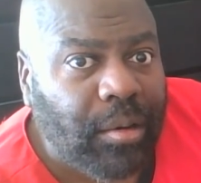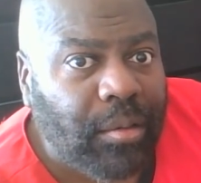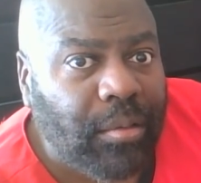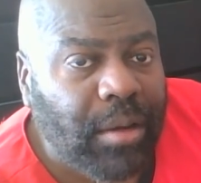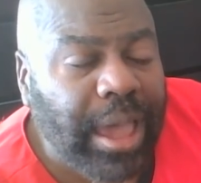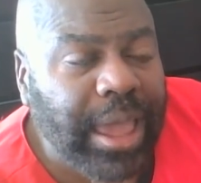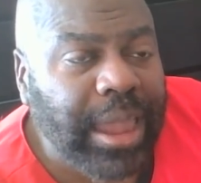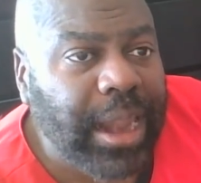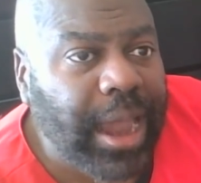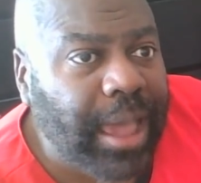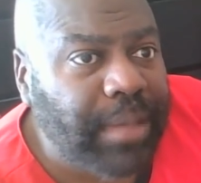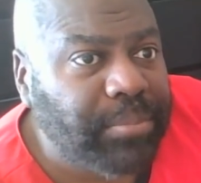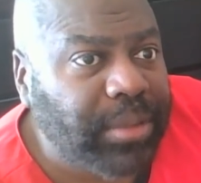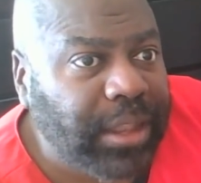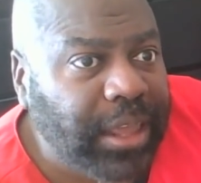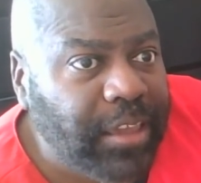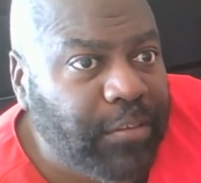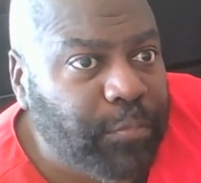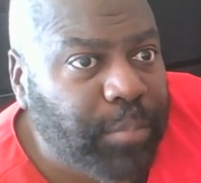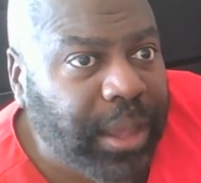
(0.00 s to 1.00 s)
Right? I
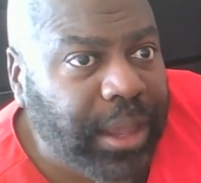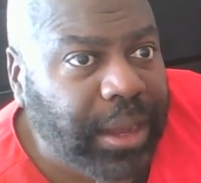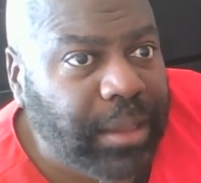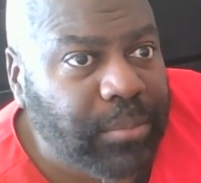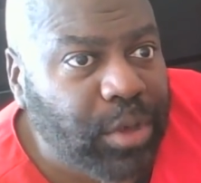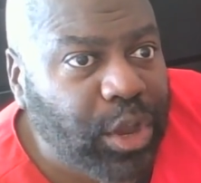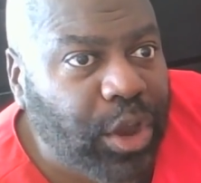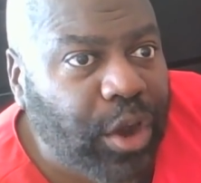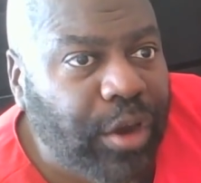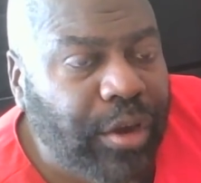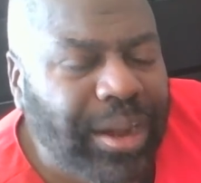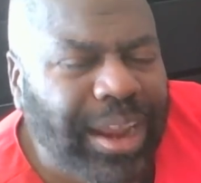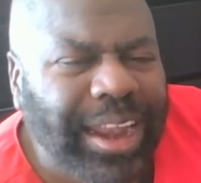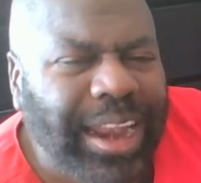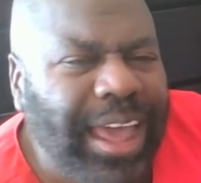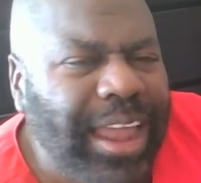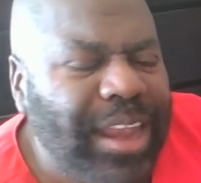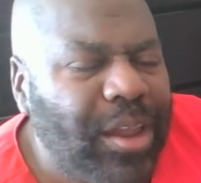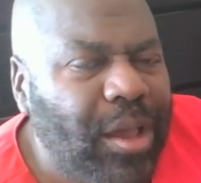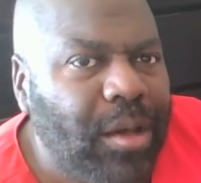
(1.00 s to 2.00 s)
believe Buddy McGirt,
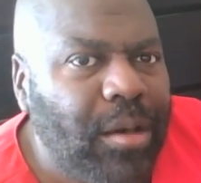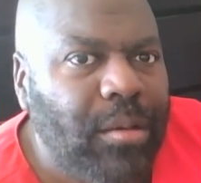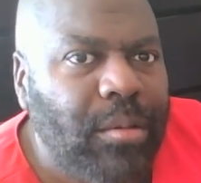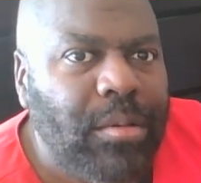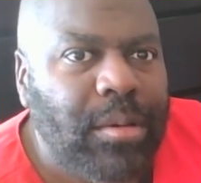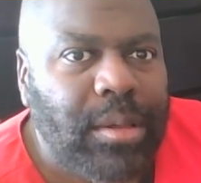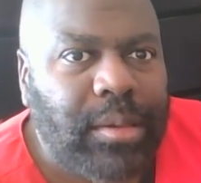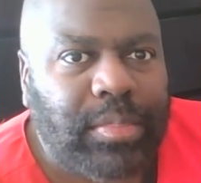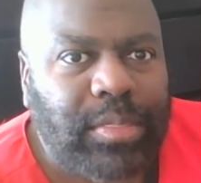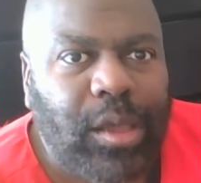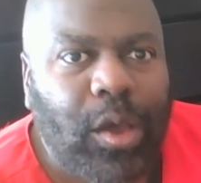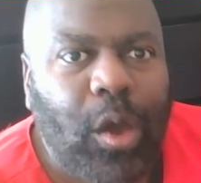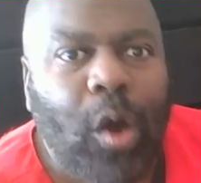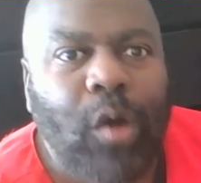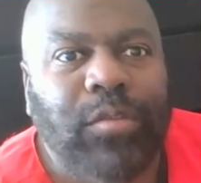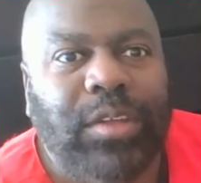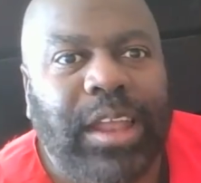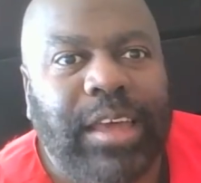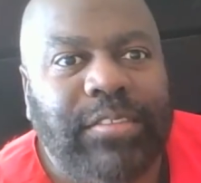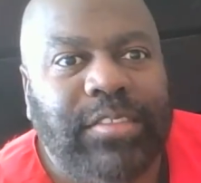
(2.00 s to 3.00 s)
and I know the
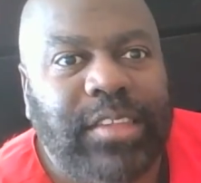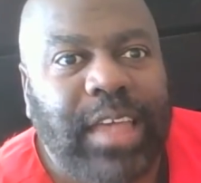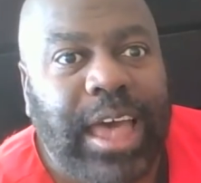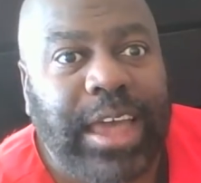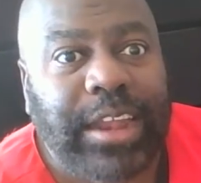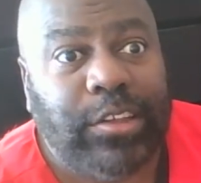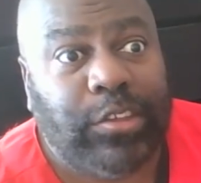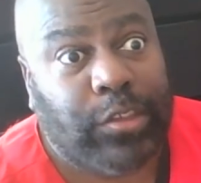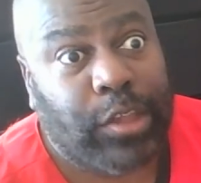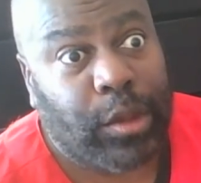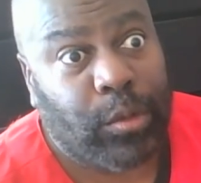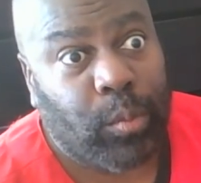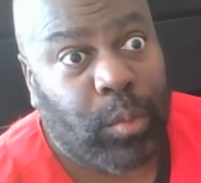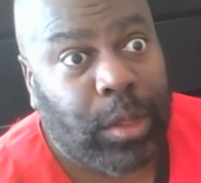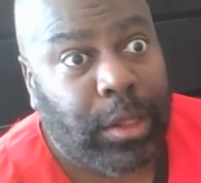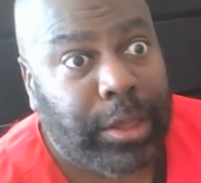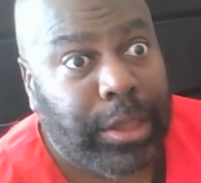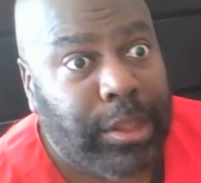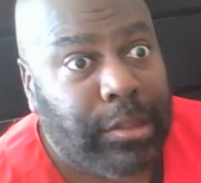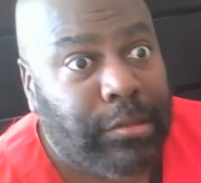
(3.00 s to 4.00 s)
Kovalev side has said,
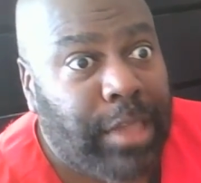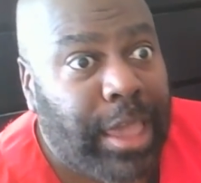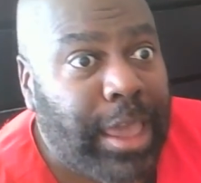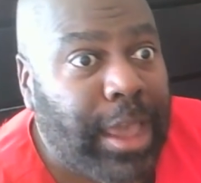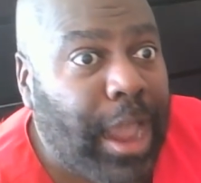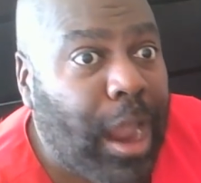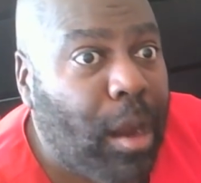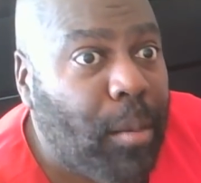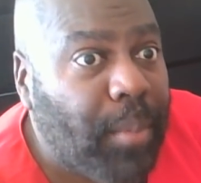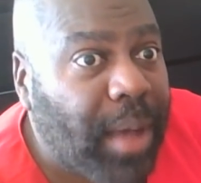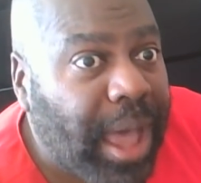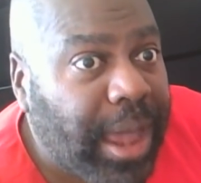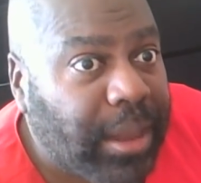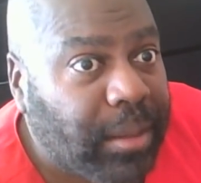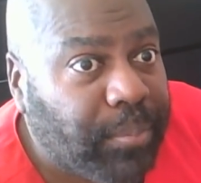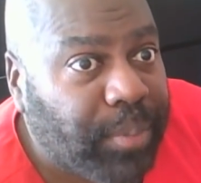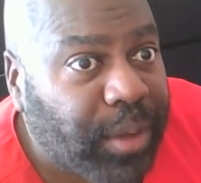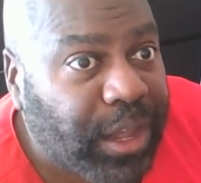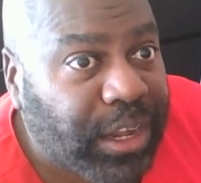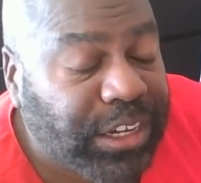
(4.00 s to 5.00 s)
will he take our
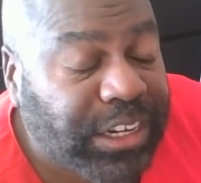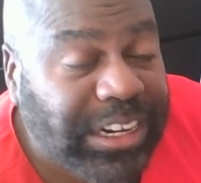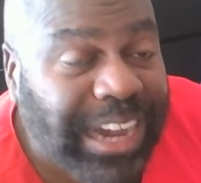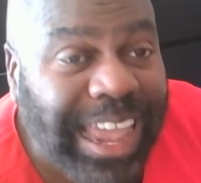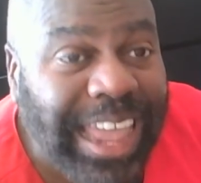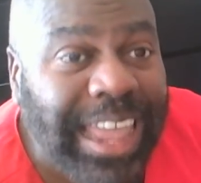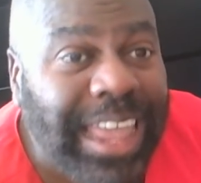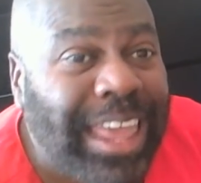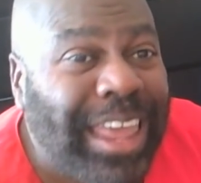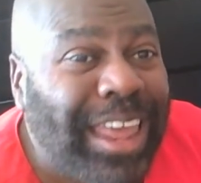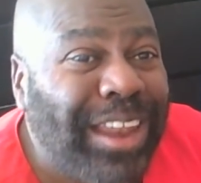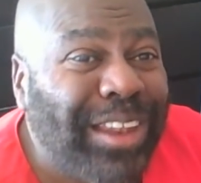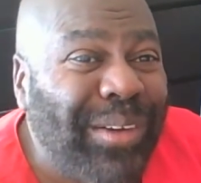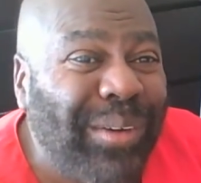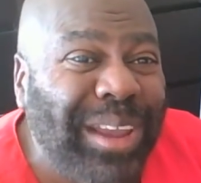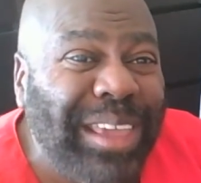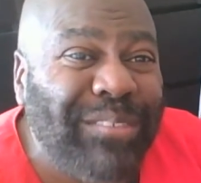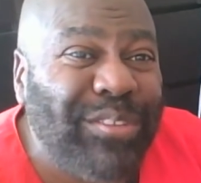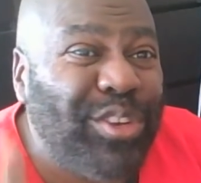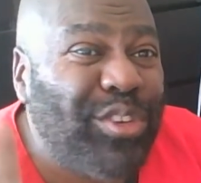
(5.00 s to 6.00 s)
body punch? Hey,
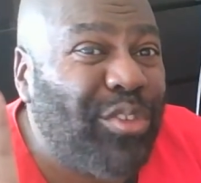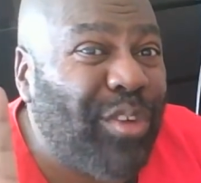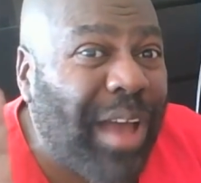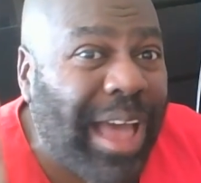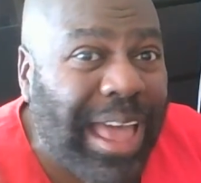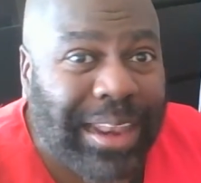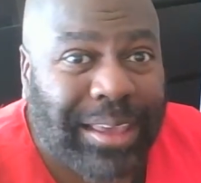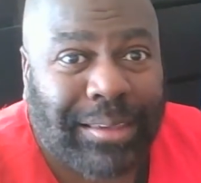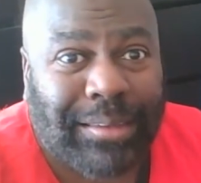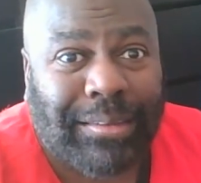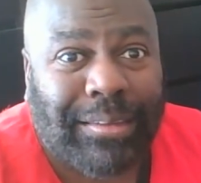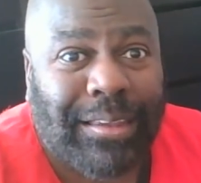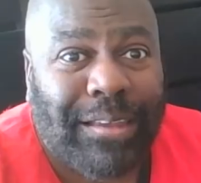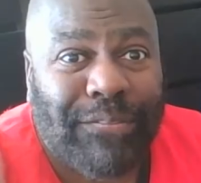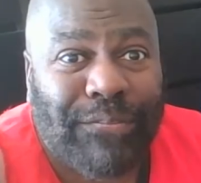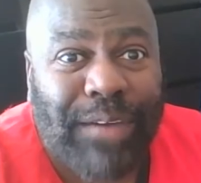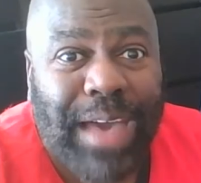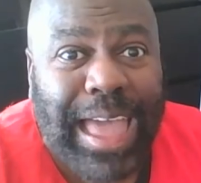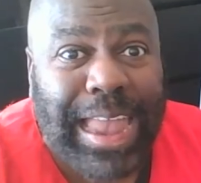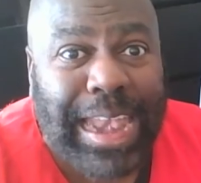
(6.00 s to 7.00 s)
don't even try to
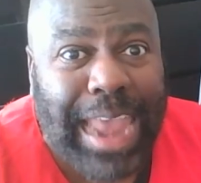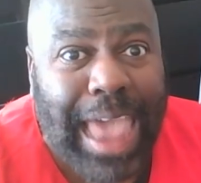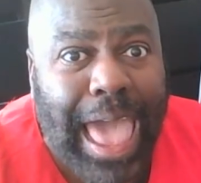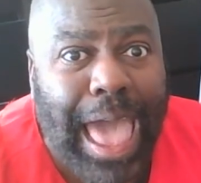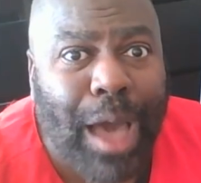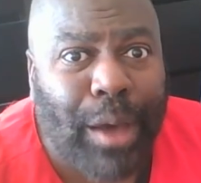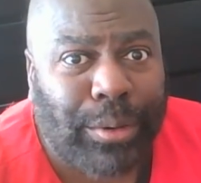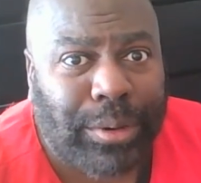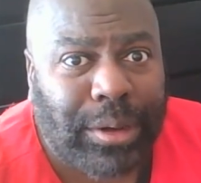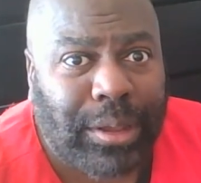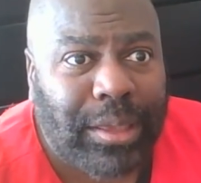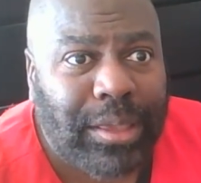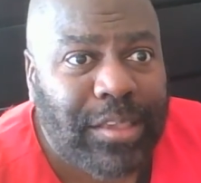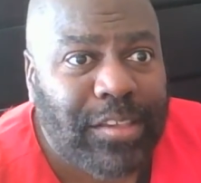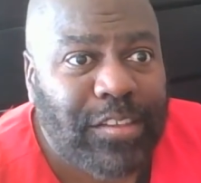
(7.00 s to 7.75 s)
find out.